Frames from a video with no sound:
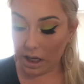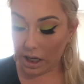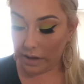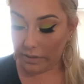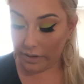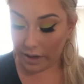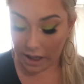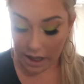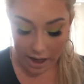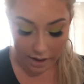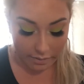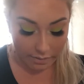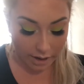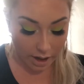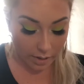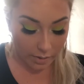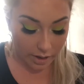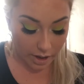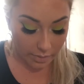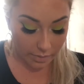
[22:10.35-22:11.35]
If I can't
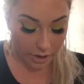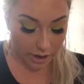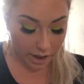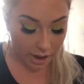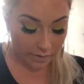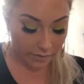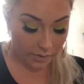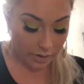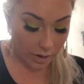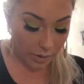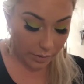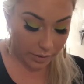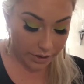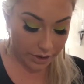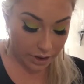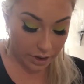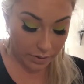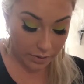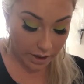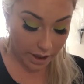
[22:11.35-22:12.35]
find what I'm looking for, we'll
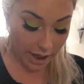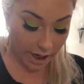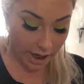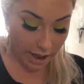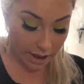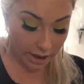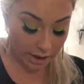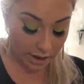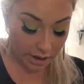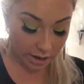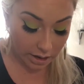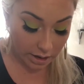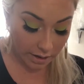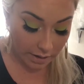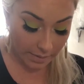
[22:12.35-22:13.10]
do that.